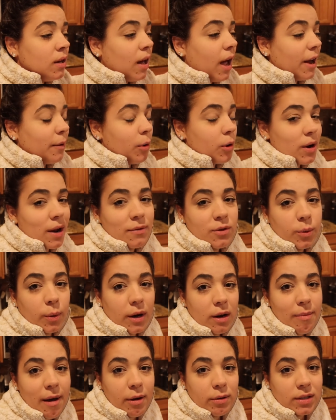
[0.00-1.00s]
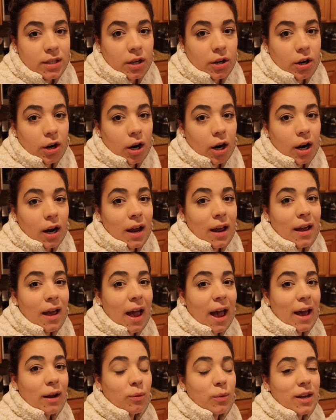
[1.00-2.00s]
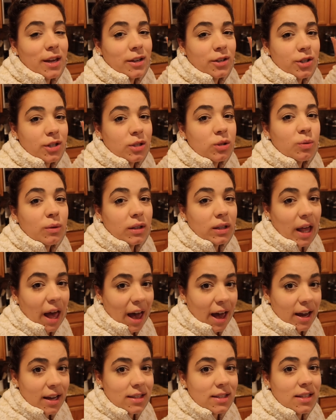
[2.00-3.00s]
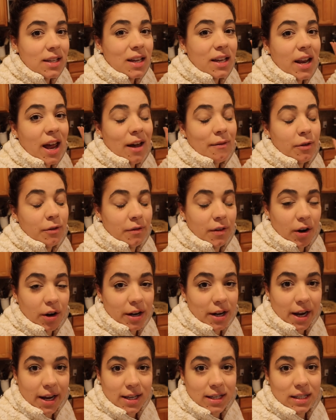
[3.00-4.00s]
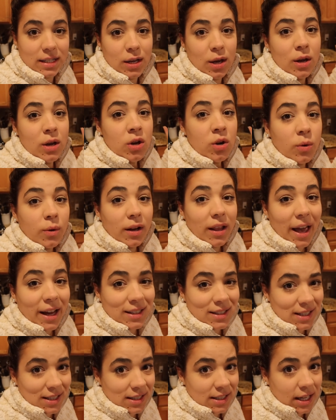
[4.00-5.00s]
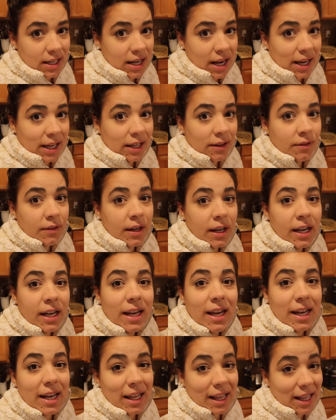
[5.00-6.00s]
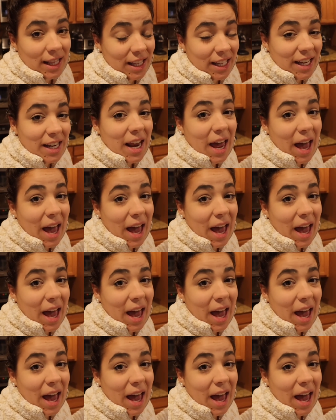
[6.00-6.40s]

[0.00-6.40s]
I won't have to worry about dinner and we can just relax and have a very nice, relaxing Sunday evening in a clean